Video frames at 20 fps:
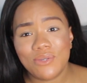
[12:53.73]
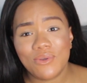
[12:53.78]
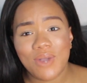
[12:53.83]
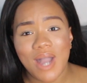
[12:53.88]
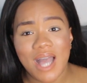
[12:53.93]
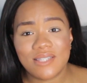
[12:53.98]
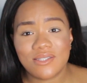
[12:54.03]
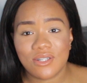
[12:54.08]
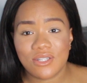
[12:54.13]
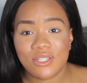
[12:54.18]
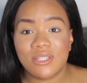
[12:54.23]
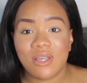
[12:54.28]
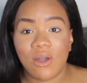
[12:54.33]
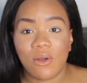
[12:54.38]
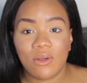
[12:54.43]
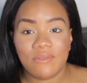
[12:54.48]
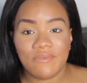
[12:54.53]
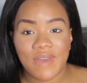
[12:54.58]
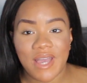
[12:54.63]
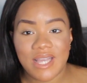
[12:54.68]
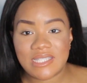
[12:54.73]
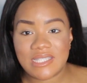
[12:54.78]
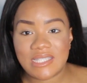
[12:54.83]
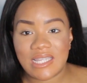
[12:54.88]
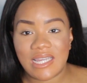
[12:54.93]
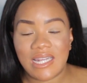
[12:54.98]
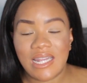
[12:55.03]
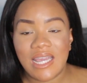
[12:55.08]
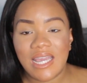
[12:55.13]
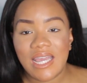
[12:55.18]
You guys are so
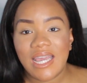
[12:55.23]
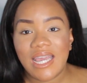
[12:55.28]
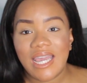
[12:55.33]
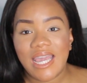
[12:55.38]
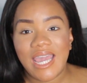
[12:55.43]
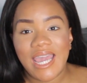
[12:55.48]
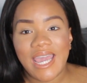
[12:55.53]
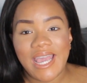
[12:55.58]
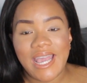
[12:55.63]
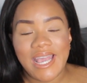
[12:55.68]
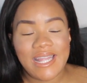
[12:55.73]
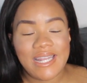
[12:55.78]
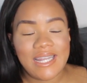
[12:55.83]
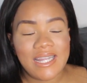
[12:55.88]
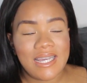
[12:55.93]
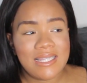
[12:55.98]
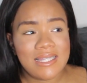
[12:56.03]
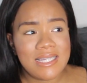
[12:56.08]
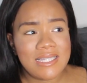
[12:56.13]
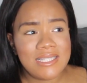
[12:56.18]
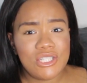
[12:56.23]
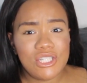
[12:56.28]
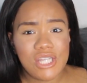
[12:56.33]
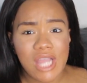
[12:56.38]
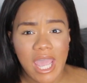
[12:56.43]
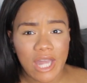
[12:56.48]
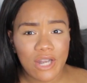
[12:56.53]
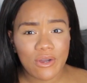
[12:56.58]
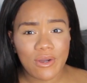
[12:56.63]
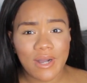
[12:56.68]
invested in this
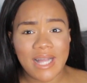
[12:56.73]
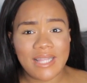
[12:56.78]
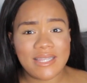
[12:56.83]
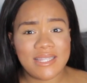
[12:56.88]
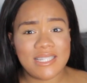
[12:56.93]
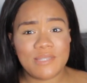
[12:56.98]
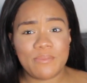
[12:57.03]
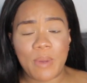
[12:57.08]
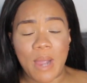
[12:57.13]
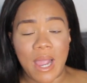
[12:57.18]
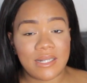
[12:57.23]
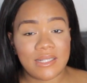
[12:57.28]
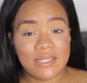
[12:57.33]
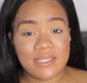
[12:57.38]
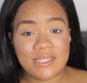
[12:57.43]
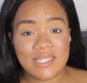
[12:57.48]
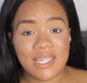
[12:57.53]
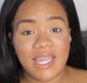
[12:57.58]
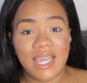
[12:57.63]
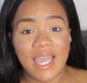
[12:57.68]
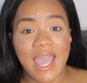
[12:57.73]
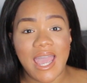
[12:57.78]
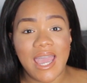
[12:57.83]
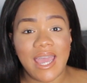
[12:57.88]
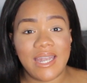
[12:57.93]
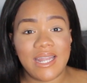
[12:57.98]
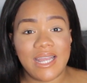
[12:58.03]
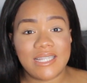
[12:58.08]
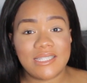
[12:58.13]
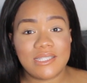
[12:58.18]
channel and this pregnancy,
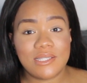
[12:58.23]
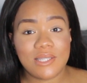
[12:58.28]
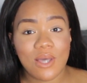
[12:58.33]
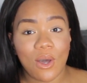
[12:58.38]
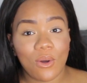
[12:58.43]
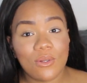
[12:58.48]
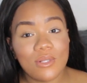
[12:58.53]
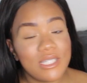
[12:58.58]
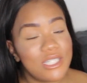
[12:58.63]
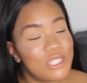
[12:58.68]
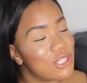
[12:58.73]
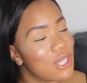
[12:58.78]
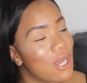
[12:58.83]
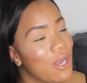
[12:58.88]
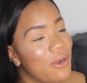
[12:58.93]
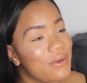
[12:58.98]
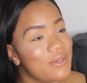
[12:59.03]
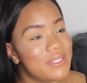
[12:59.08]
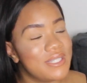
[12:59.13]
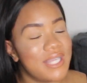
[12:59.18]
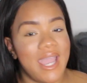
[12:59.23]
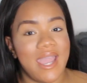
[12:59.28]
and it totally shows.